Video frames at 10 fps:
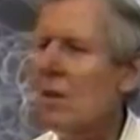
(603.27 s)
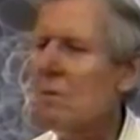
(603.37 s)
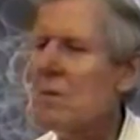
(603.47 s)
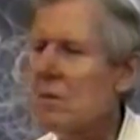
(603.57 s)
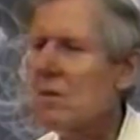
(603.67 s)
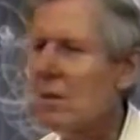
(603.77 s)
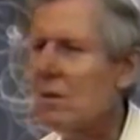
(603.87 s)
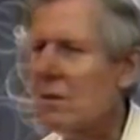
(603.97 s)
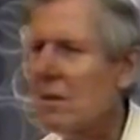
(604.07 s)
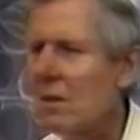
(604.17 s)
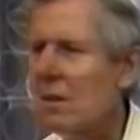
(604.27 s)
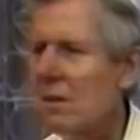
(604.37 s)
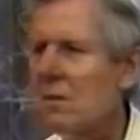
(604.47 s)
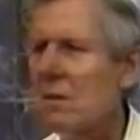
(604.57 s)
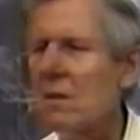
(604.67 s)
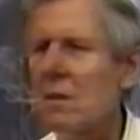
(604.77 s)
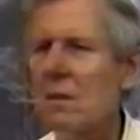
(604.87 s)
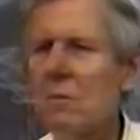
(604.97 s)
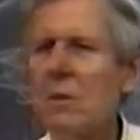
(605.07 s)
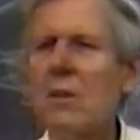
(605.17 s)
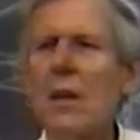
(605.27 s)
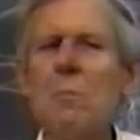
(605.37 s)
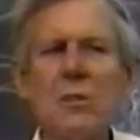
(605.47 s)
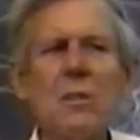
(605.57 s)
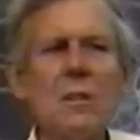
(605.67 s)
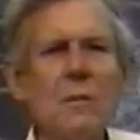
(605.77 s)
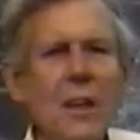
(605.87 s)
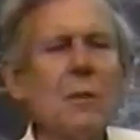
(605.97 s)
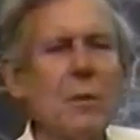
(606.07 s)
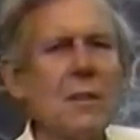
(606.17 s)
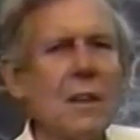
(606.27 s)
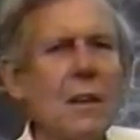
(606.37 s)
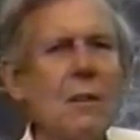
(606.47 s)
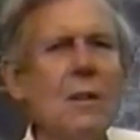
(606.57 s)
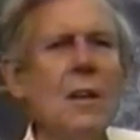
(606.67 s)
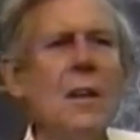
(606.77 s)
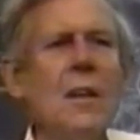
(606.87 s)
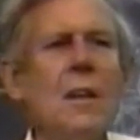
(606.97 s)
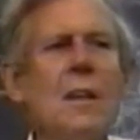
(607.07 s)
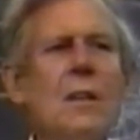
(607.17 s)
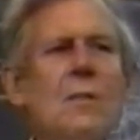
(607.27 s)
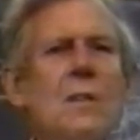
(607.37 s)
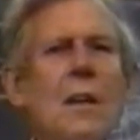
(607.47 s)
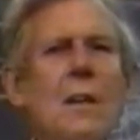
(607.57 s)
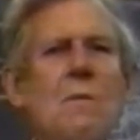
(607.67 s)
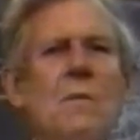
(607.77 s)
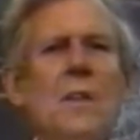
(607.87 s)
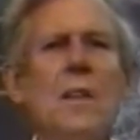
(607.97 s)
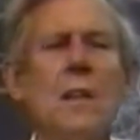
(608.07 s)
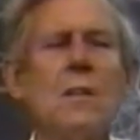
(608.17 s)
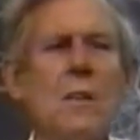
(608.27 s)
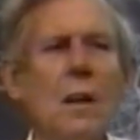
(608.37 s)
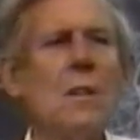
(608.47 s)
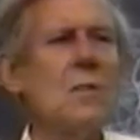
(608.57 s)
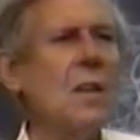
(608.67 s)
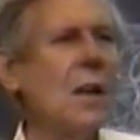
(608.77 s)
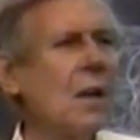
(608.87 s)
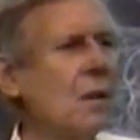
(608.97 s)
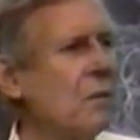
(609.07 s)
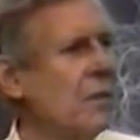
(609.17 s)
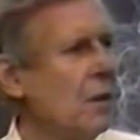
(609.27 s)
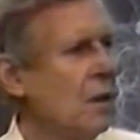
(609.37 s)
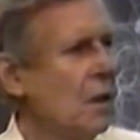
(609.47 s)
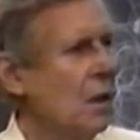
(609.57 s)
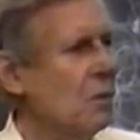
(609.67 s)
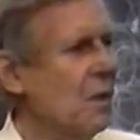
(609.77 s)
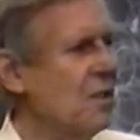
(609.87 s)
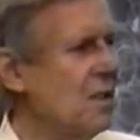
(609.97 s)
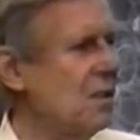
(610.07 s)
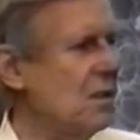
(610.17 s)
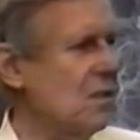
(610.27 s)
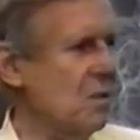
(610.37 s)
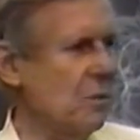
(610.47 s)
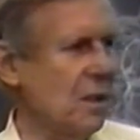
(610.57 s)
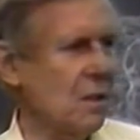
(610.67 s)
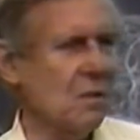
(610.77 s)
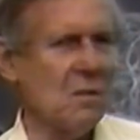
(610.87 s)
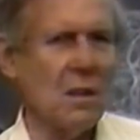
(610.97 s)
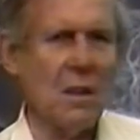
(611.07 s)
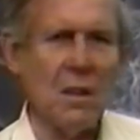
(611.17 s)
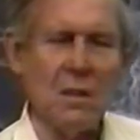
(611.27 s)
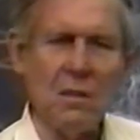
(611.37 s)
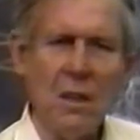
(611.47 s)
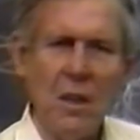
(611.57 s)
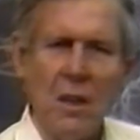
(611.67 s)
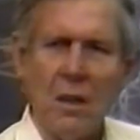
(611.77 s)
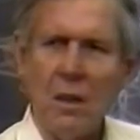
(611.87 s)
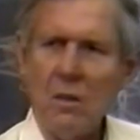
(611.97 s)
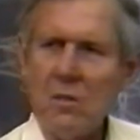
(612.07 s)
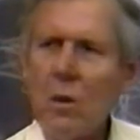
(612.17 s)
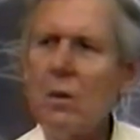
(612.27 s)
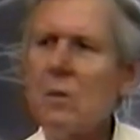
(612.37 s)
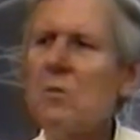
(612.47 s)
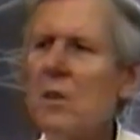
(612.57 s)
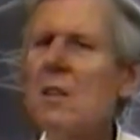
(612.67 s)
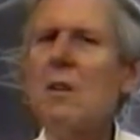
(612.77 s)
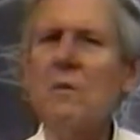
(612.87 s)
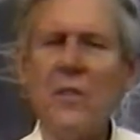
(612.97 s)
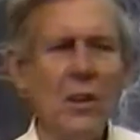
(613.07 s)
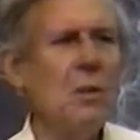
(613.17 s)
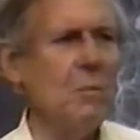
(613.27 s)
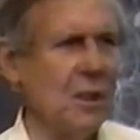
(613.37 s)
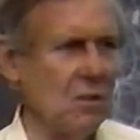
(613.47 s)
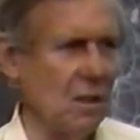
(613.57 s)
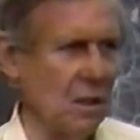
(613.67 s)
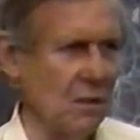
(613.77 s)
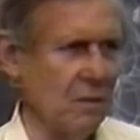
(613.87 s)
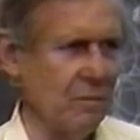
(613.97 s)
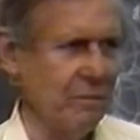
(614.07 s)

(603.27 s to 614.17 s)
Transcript: of the story as we are able to develop it now, is that it does have a resonance with, and stories reconfirm each other.